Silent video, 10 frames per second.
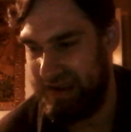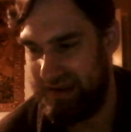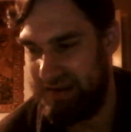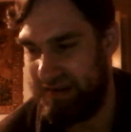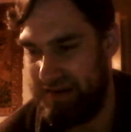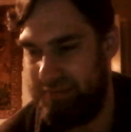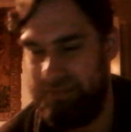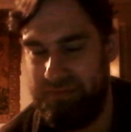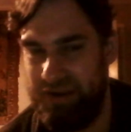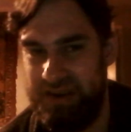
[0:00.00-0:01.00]

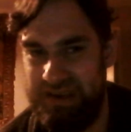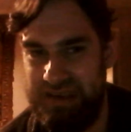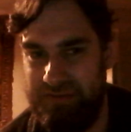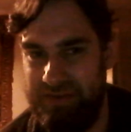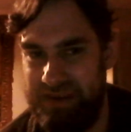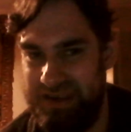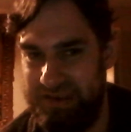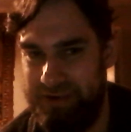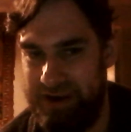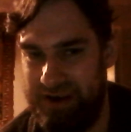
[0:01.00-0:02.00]
Time, which is
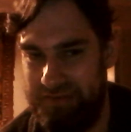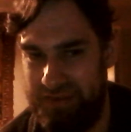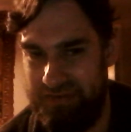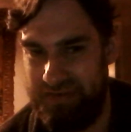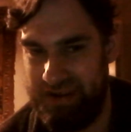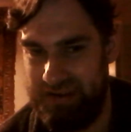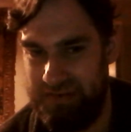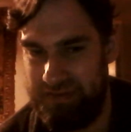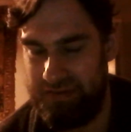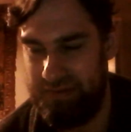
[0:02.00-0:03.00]
part of the fun,
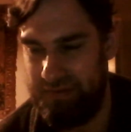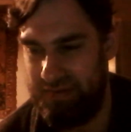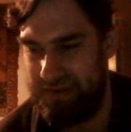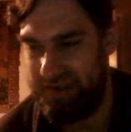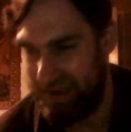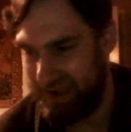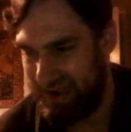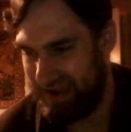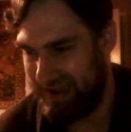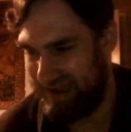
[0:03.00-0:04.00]
of course.
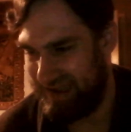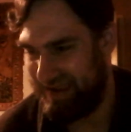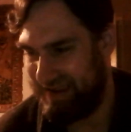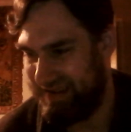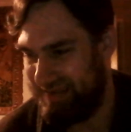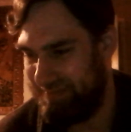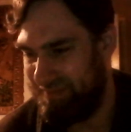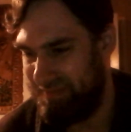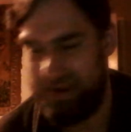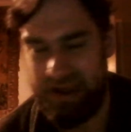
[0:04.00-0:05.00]

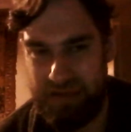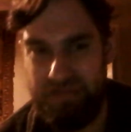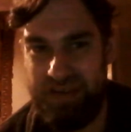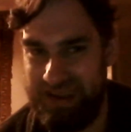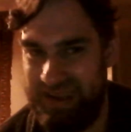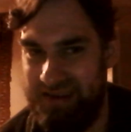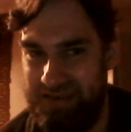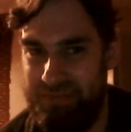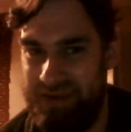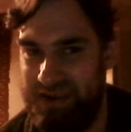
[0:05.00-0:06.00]
I think
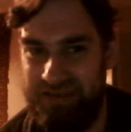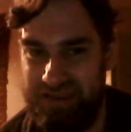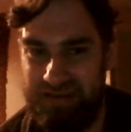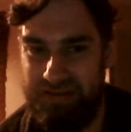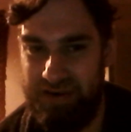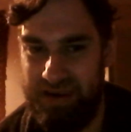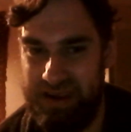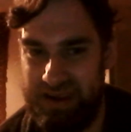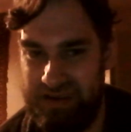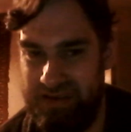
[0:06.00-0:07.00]
Larry Miller's
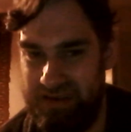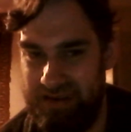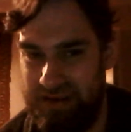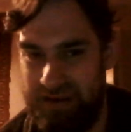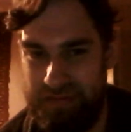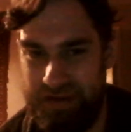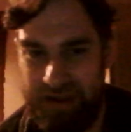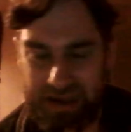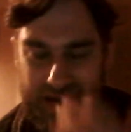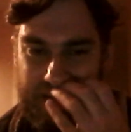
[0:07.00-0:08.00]
quite good. I
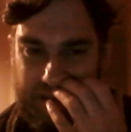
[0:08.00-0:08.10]
think he